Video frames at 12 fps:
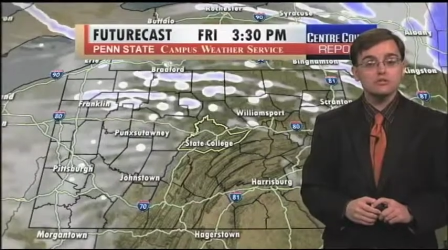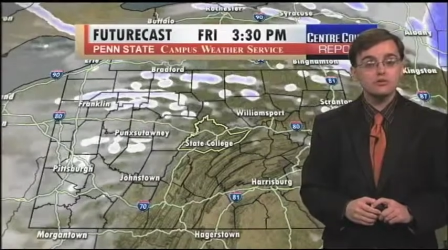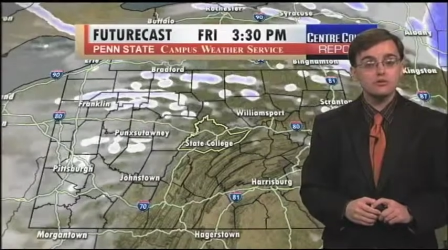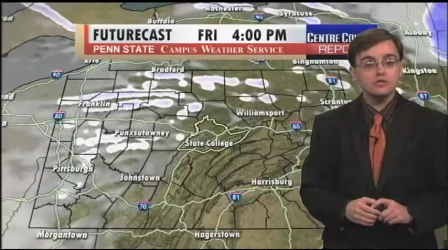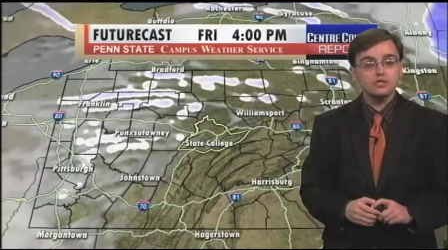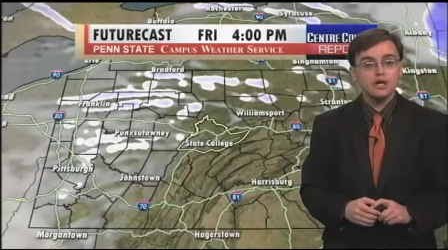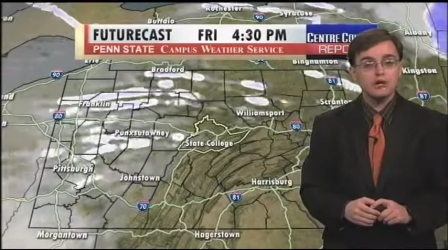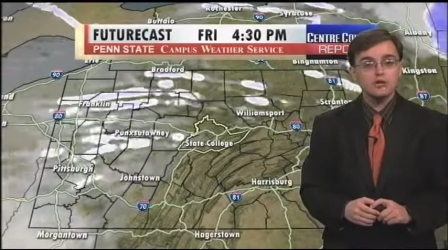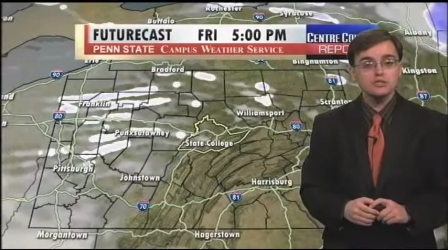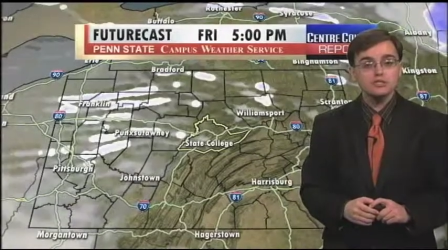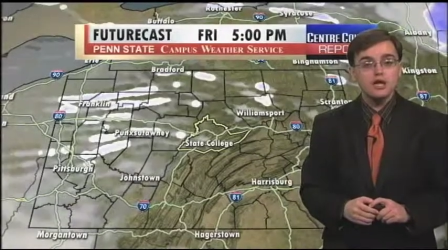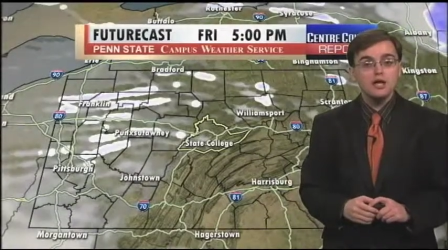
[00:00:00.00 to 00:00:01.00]
snow
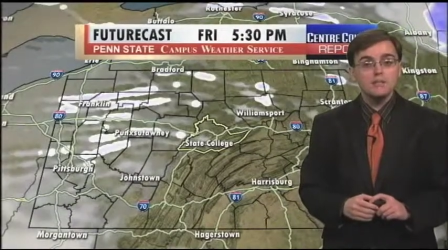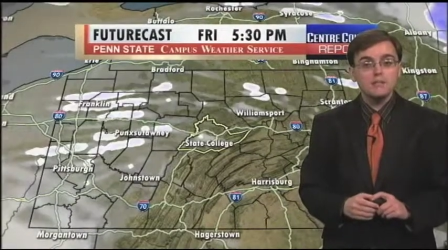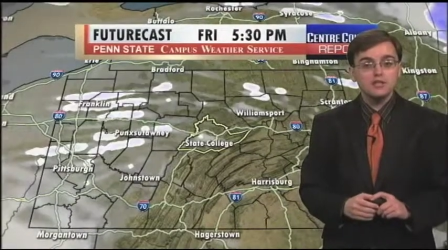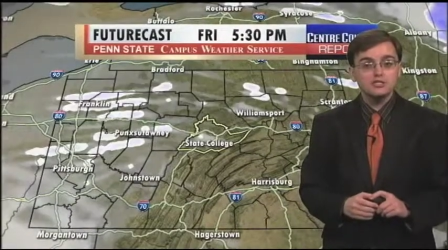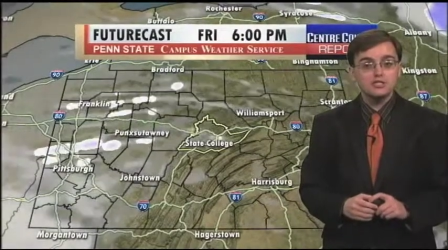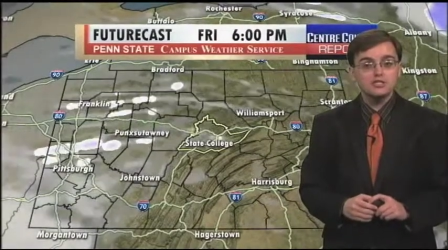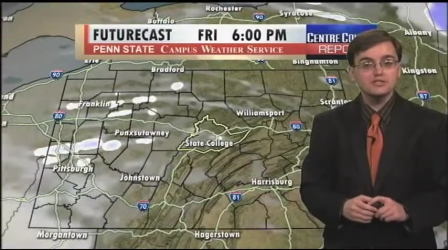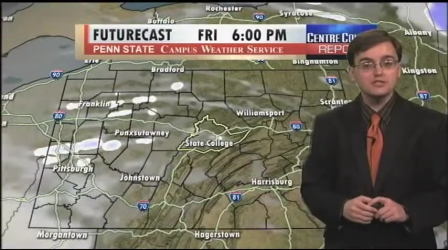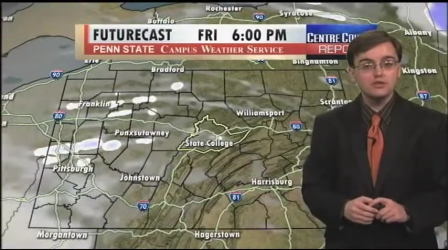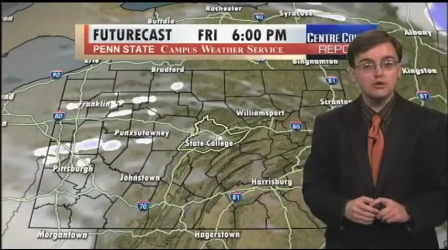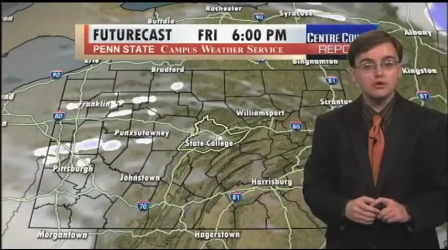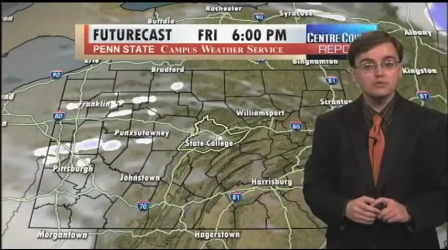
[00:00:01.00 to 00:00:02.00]
showers. Best chance for
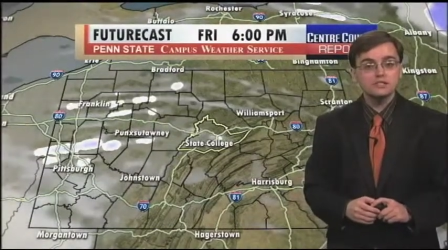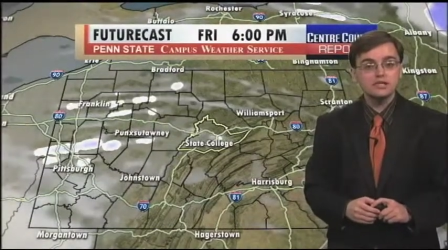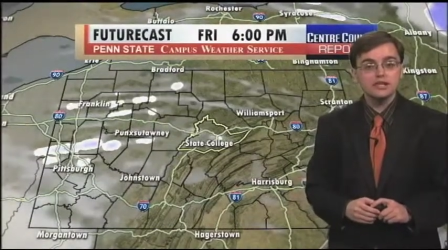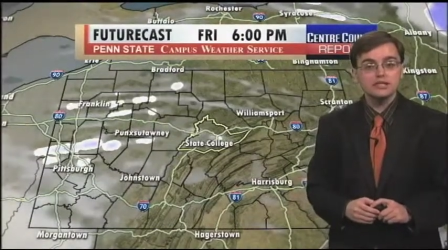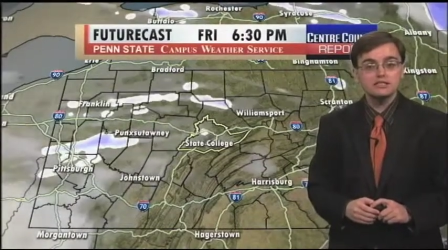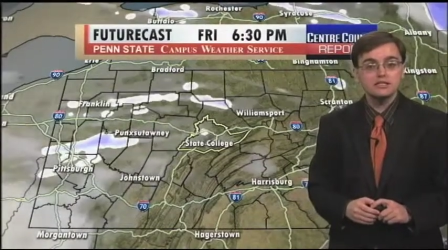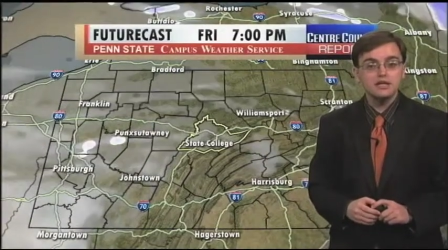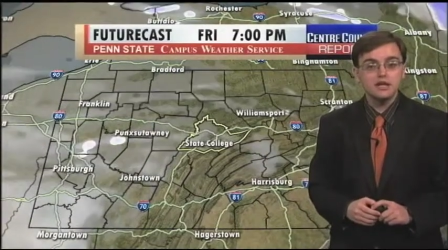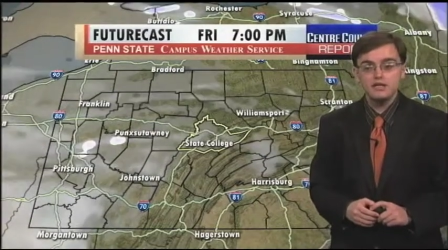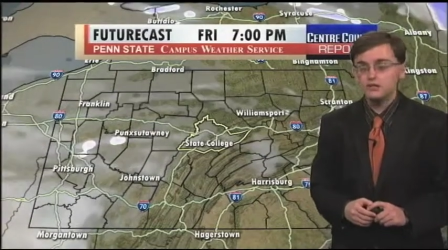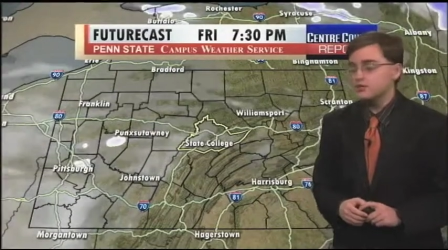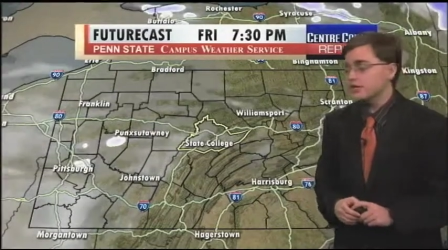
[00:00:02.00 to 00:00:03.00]
snow comes late
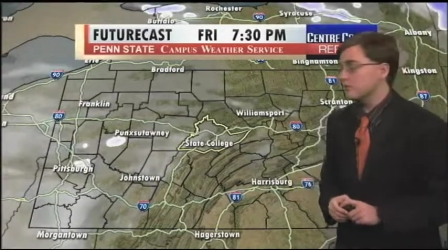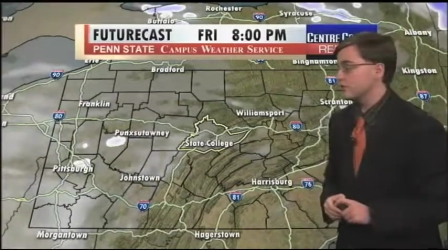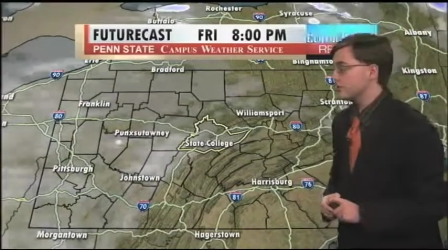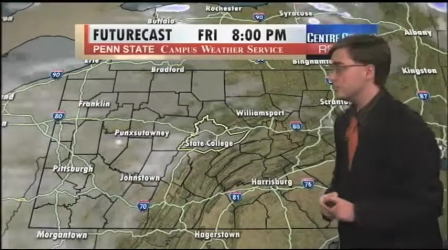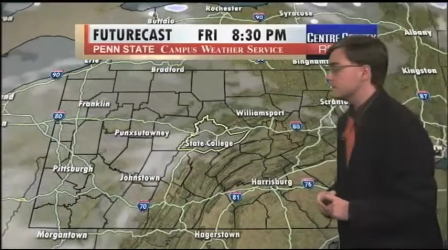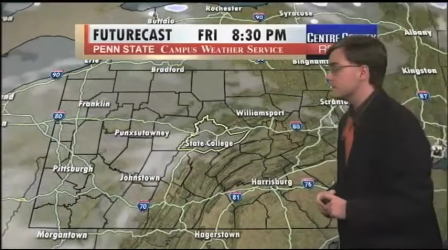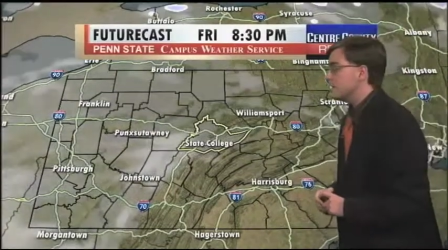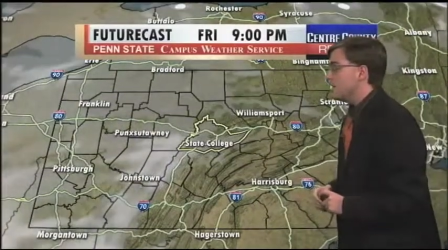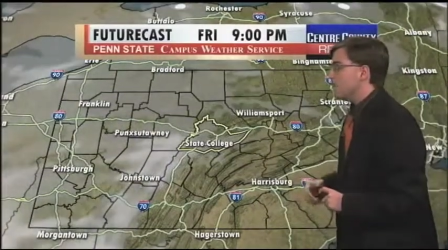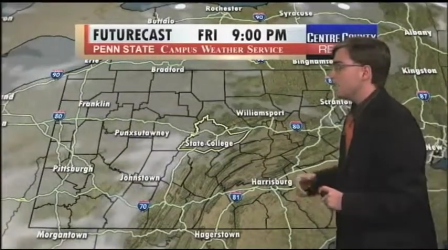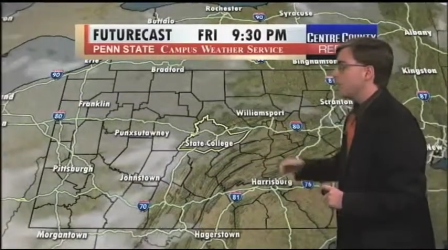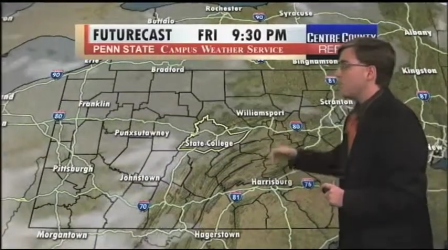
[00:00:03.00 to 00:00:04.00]
tonight. Take a look at this.
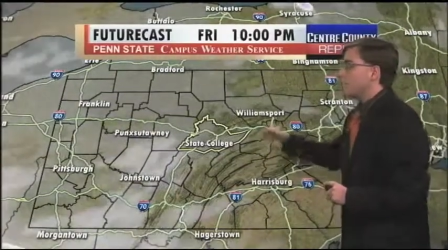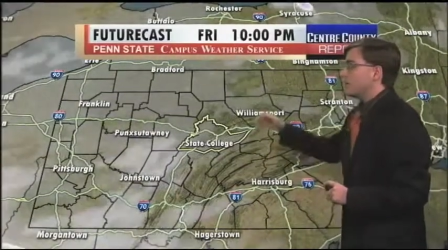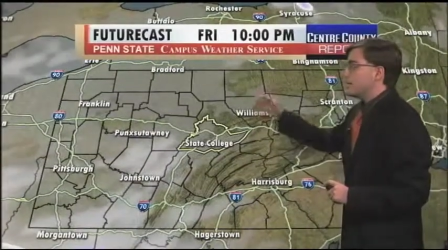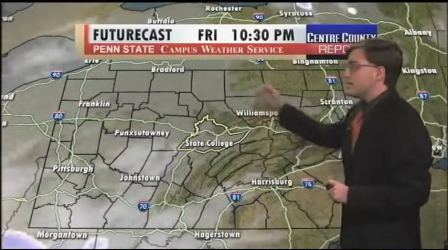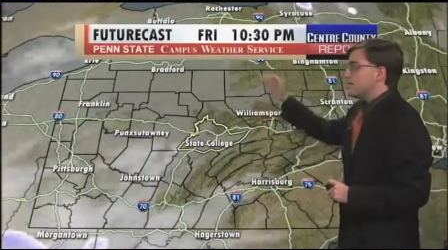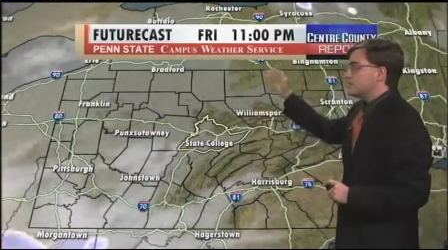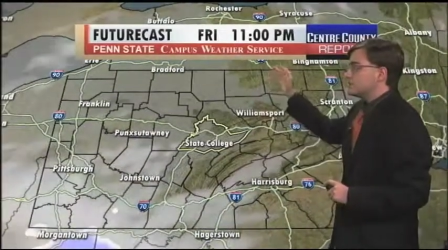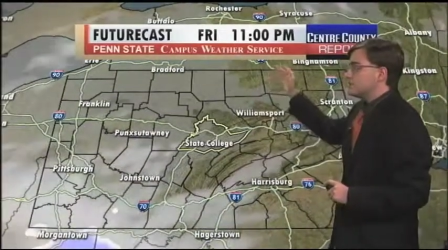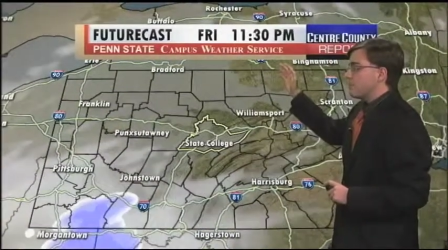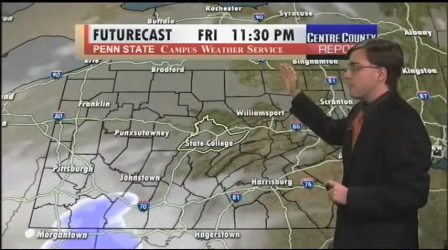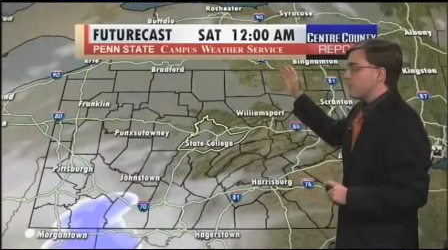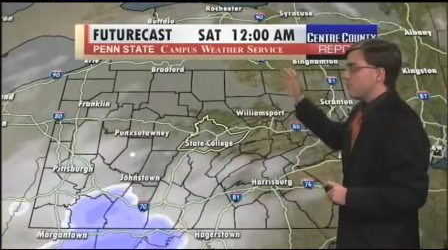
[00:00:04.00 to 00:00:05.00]
By 1 a.m. tomorrow